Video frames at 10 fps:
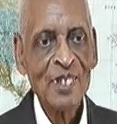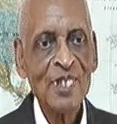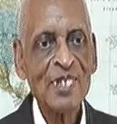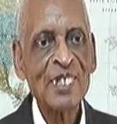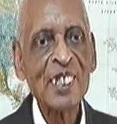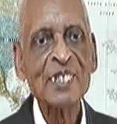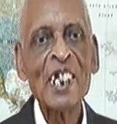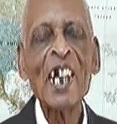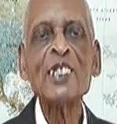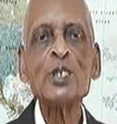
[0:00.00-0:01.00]
He set
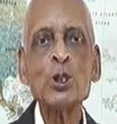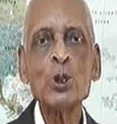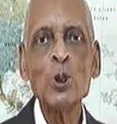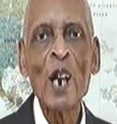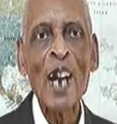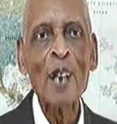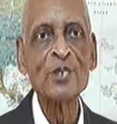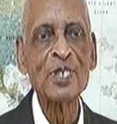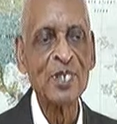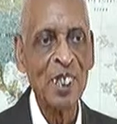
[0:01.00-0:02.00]
aside 2
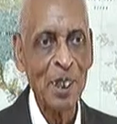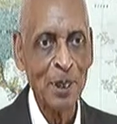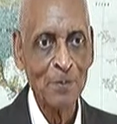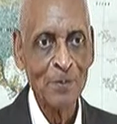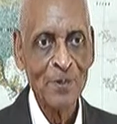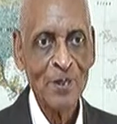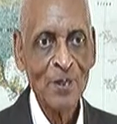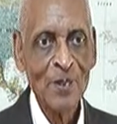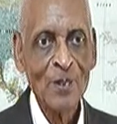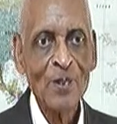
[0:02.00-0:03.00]
hours a day
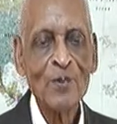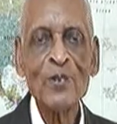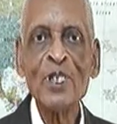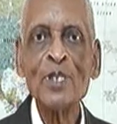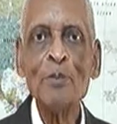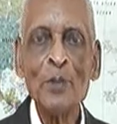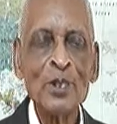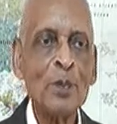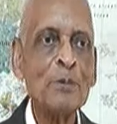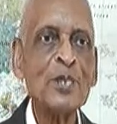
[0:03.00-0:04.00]
for the
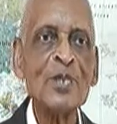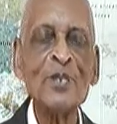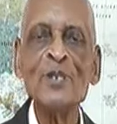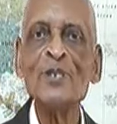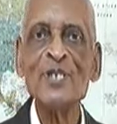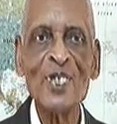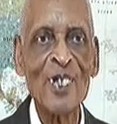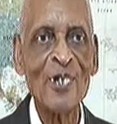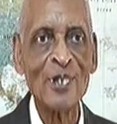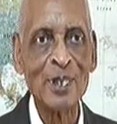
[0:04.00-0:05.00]
Muslim children to
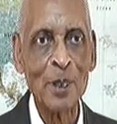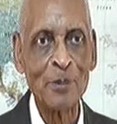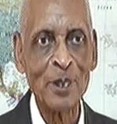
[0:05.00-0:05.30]
learn something.